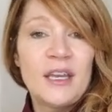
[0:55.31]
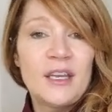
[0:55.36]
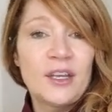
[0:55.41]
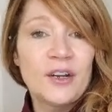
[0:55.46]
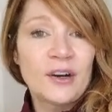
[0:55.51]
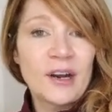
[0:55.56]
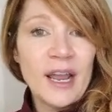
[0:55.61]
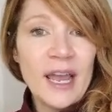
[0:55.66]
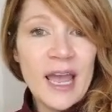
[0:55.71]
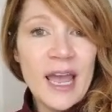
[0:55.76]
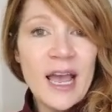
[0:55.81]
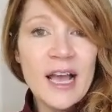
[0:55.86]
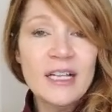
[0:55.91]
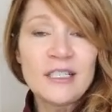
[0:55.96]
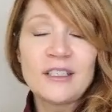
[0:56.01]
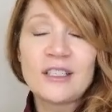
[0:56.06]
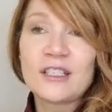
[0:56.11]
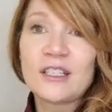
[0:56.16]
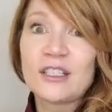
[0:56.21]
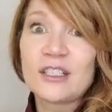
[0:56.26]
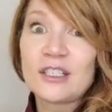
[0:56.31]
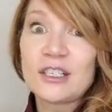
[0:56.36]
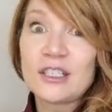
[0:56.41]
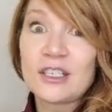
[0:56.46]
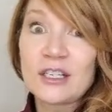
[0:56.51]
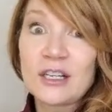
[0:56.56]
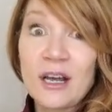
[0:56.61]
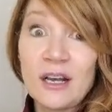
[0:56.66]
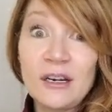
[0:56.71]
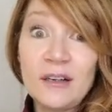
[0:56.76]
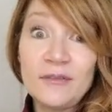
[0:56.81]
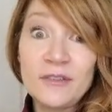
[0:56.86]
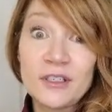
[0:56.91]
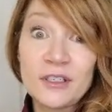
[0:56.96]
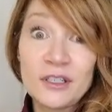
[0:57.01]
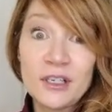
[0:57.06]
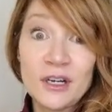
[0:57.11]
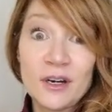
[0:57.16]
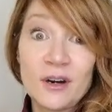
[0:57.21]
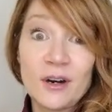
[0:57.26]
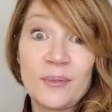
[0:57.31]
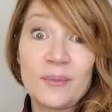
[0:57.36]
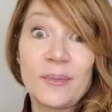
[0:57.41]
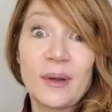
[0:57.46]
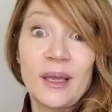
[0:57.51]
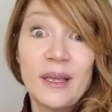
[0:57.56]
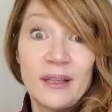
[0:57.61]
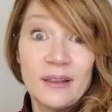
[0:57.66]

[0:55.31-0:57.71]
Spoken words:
your hands. There's a ton of serum.